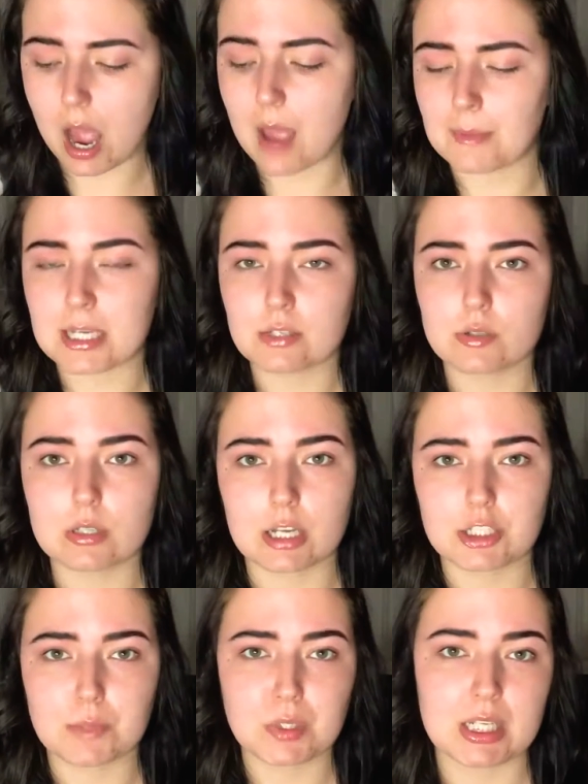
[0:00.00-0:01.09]
I might do a
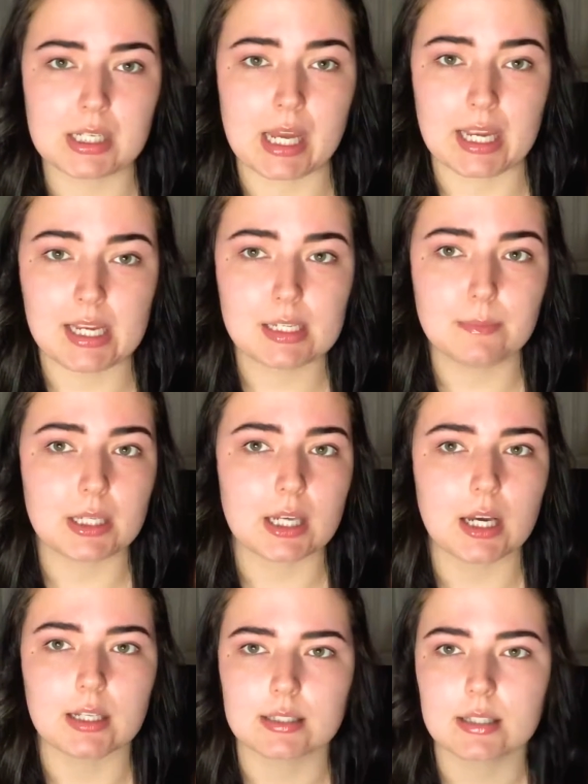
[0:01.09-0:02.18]
touch up tonight
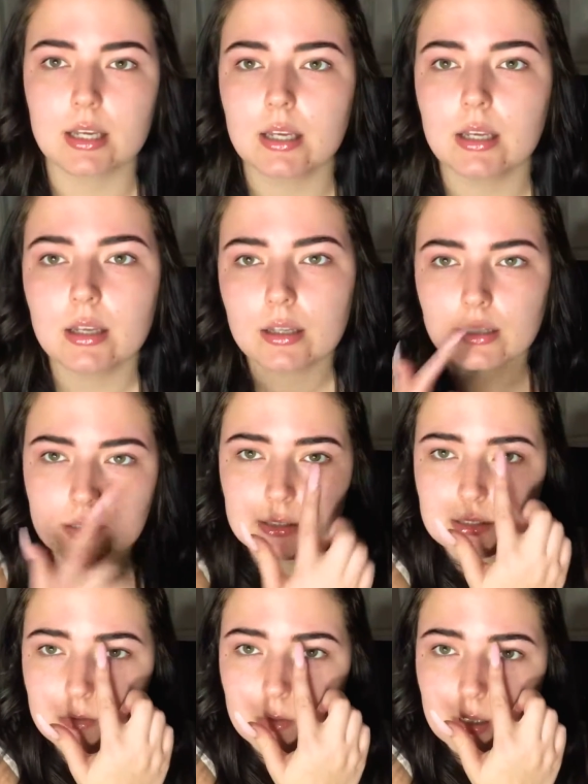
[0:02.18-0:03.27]
because
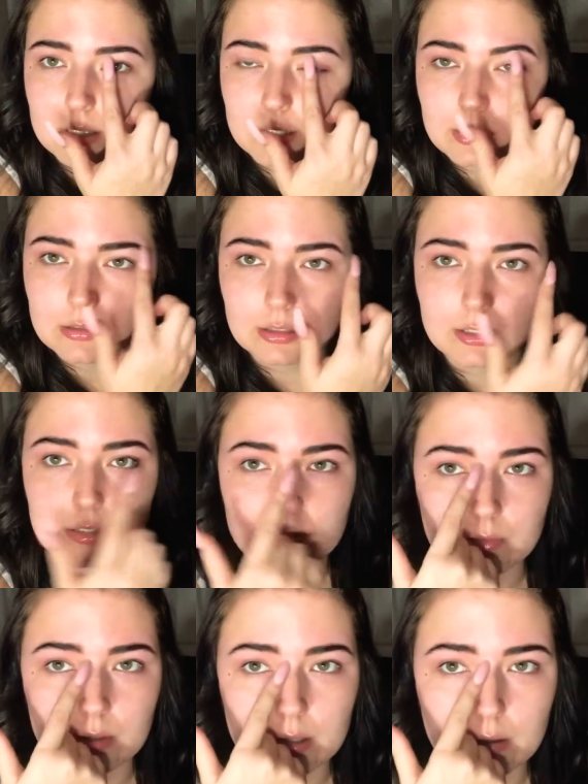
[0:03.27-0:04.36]
this one looks
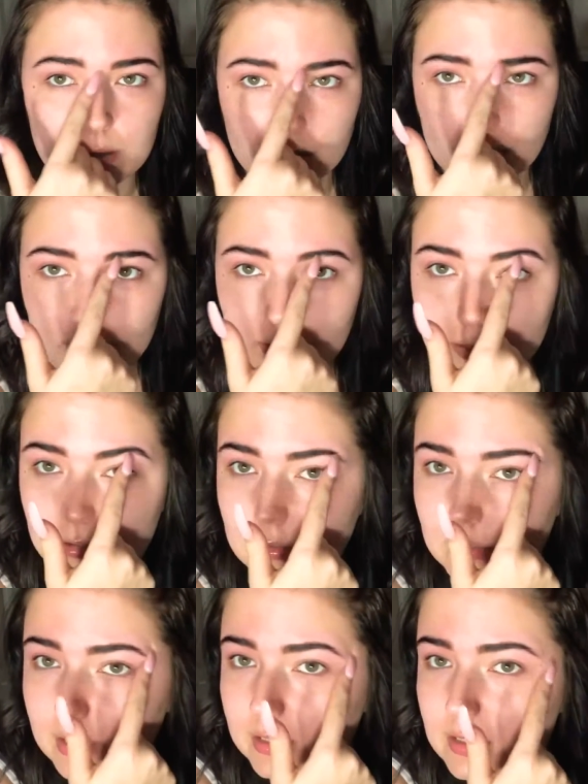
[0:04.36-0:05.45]
really good.
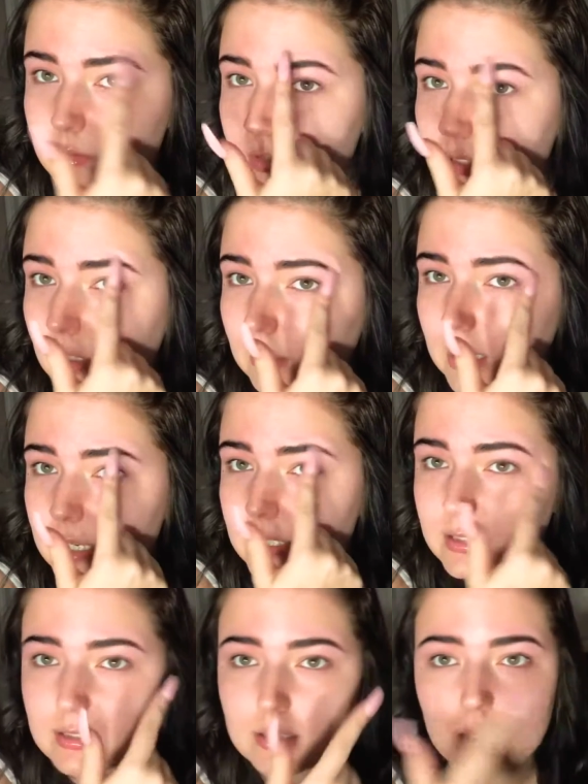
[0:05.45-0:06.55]
Like, this one's all
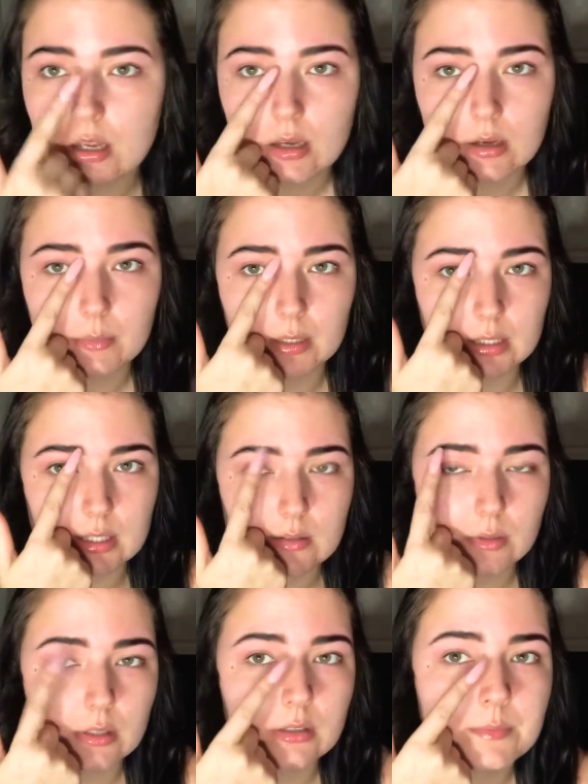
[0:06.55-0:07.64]
nice. But
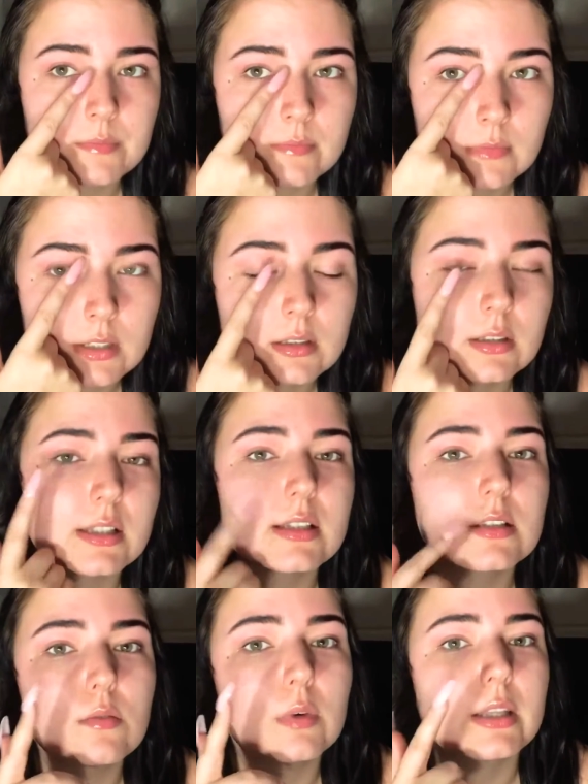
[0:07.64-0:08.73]
this one, this
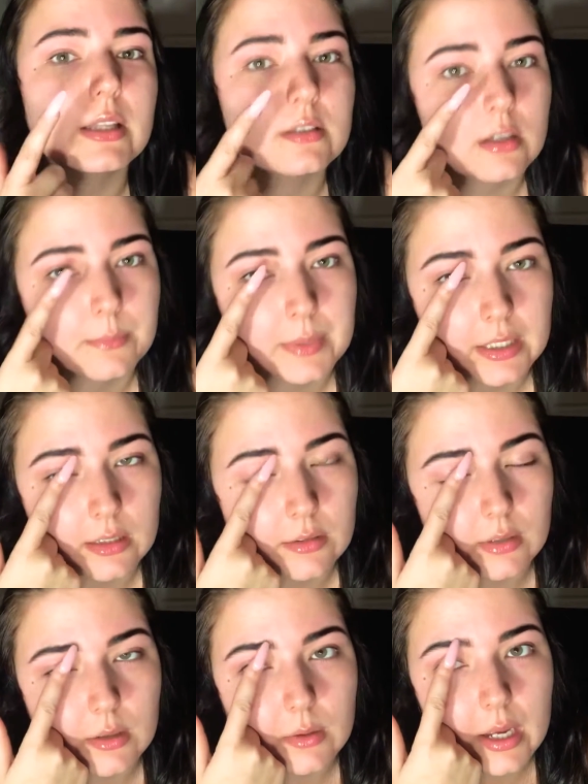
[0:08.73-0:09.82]
is the one that started peeling
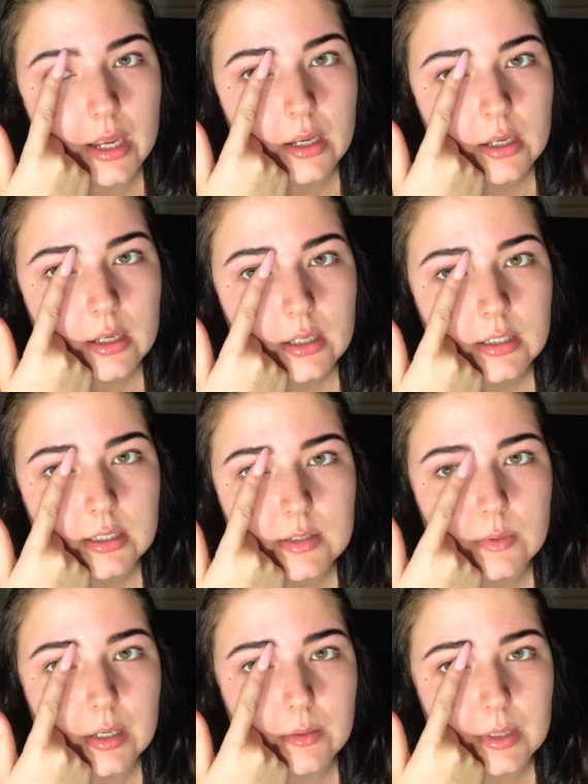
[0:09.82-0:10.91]
right away. Because
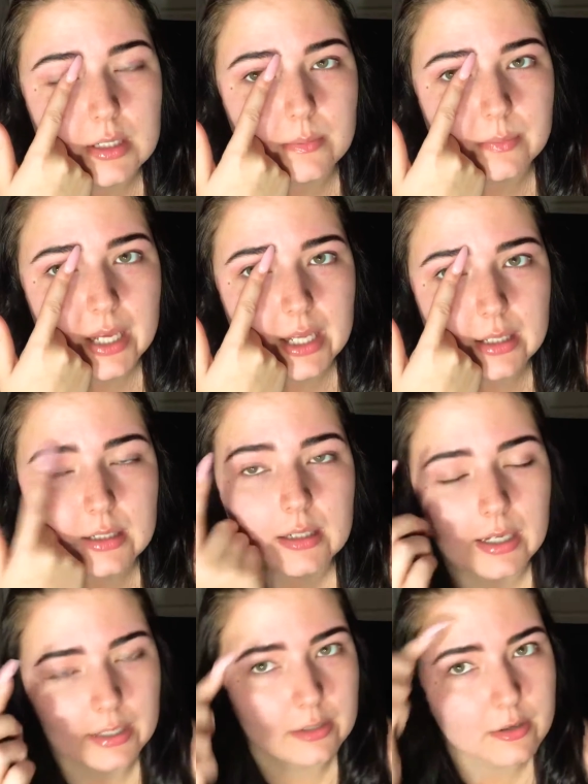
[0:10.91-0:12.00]
when I went to bed,
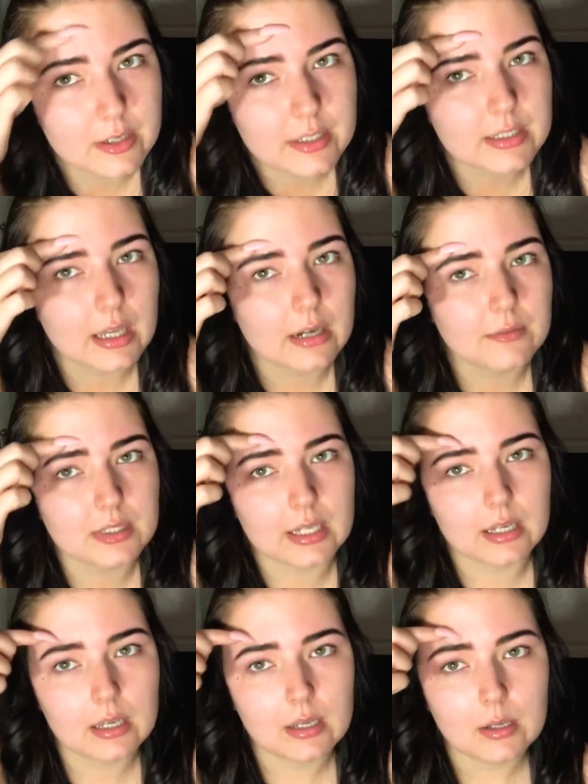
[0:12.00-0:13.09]
I noticed that it was
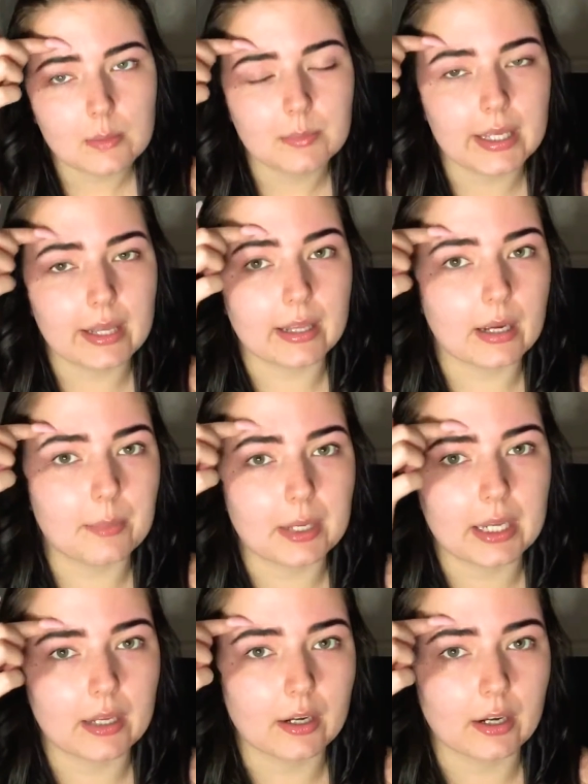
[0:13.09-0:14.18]
like peeling up
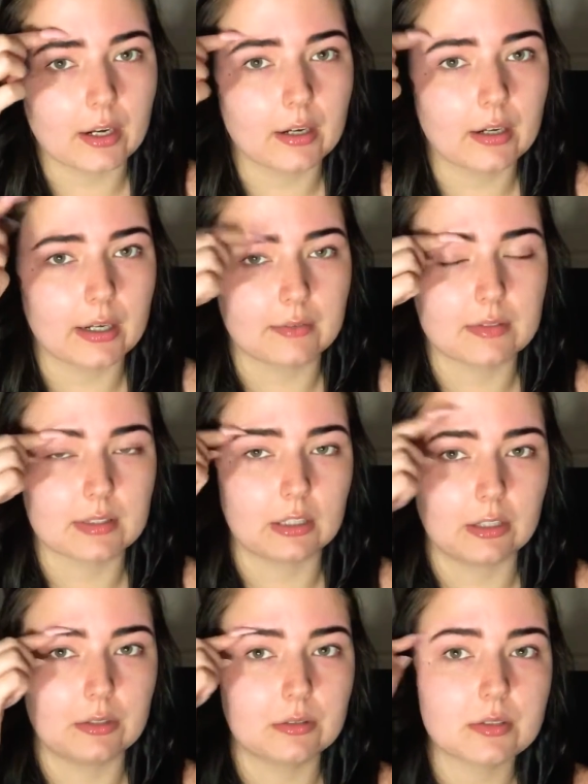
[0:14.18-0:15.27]
here and it was
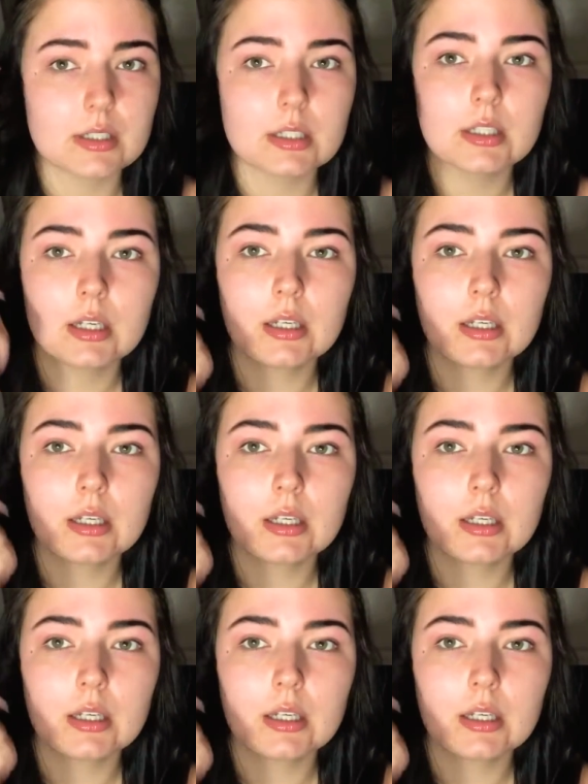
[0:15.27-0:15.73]
loose.